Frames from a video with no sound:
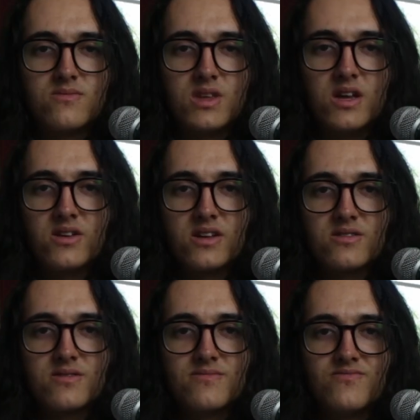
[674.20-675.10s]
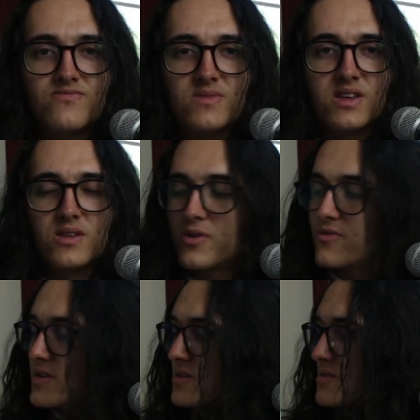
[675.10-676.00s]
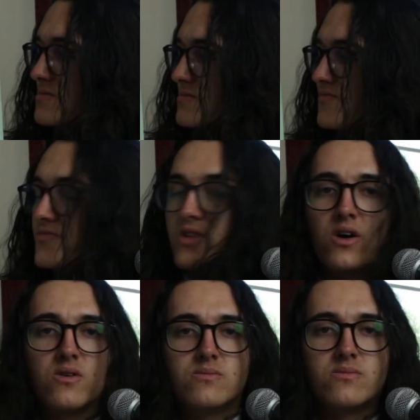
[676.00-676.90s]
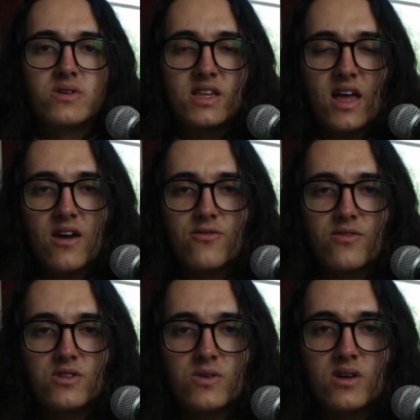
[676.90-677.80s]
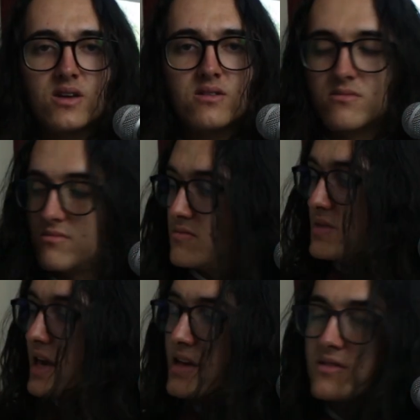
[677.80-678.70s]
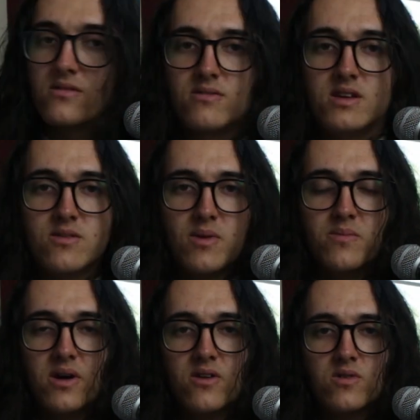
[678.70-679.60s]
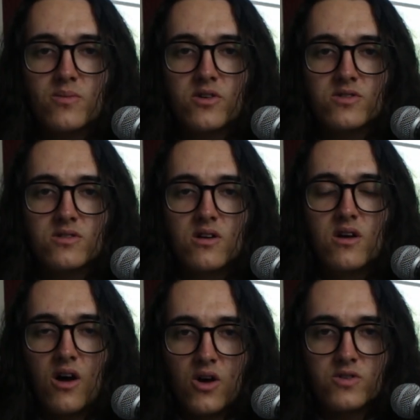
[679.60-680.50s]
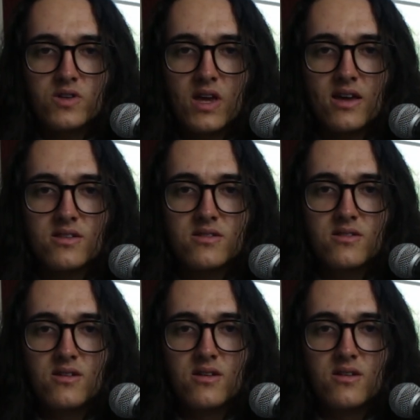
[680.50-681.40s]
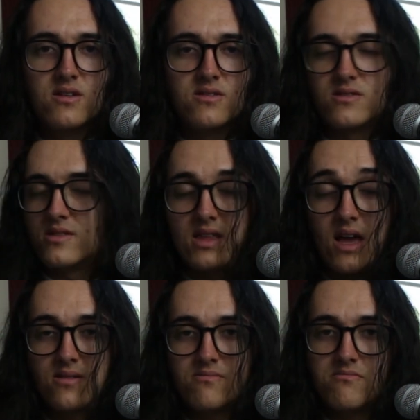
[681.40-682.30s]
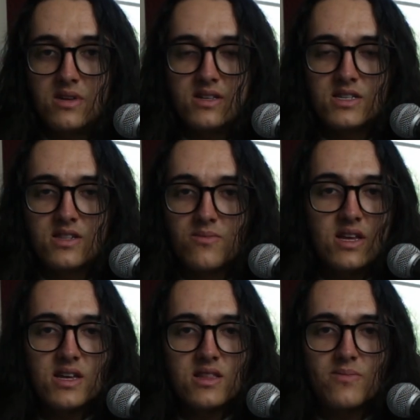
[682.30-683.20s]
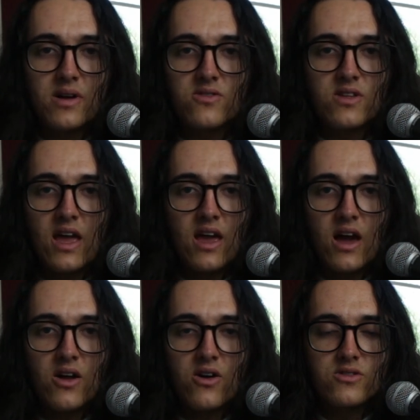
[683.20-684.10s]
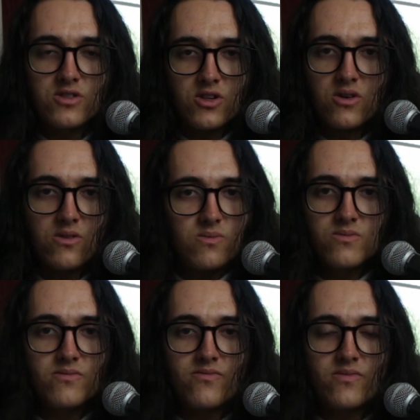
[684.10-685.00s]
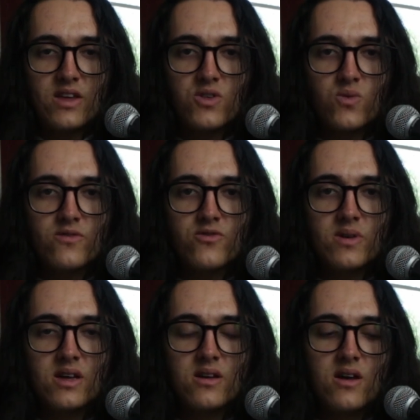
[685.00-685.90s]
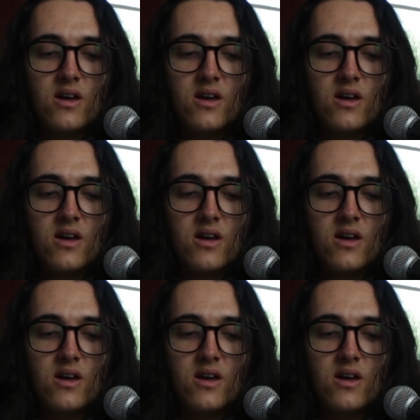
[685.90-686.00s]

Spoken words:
Here it is. Is it perfect? No. But did I have fun doing it? Yes. Is it made by a real person? Also yes. That means it's immediately better than AI art, so that's a win for me.